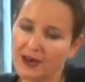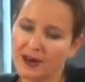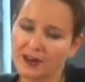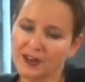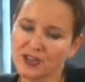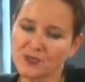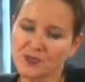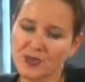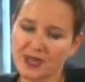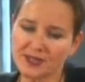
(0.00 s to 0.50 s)

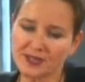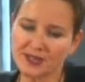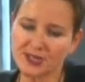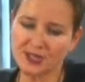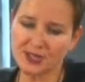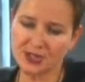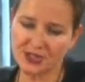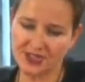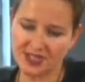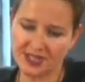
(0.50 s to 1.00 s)
are to be
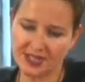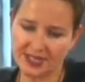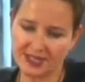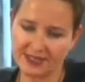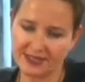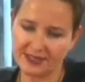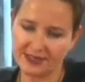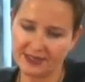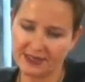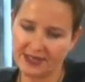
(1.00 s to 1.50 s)
understood
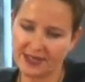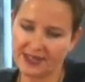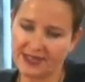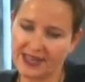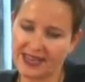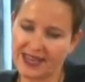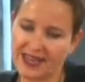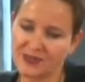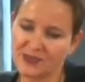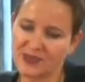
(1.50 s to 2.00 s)
here
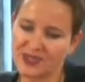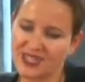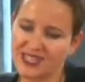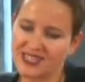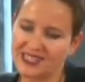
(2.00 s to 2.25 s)
in line with